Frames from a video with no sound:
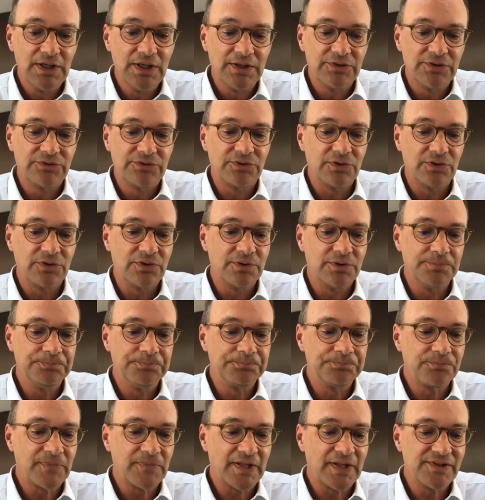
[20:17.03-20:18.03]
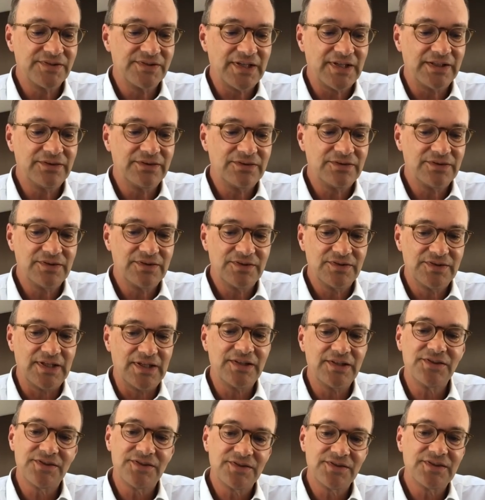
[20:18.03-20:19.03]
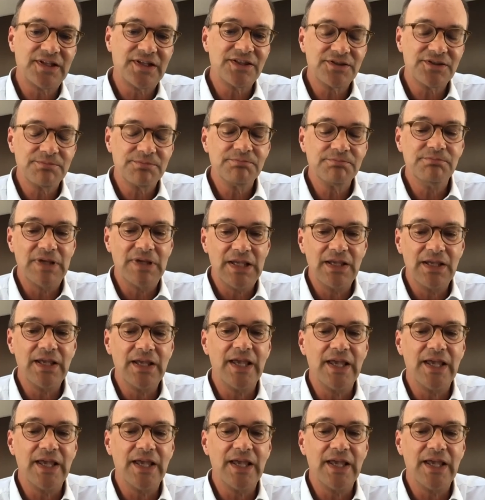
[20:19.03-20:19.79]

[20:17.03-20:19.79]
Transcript: So that may